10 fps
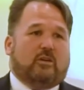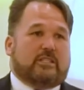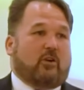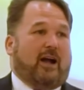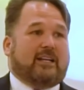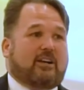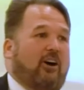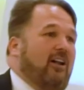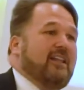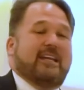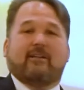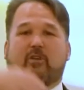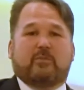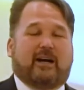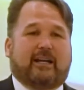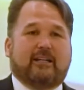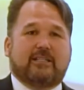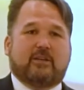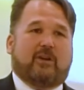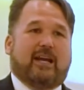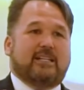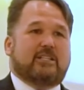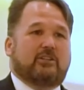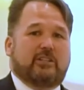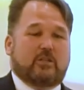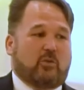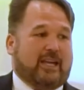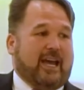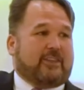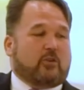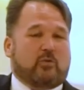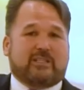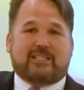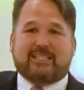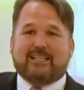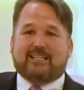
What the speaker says: So I call in everybody. See, what I hadn't told you is when Catherine went to see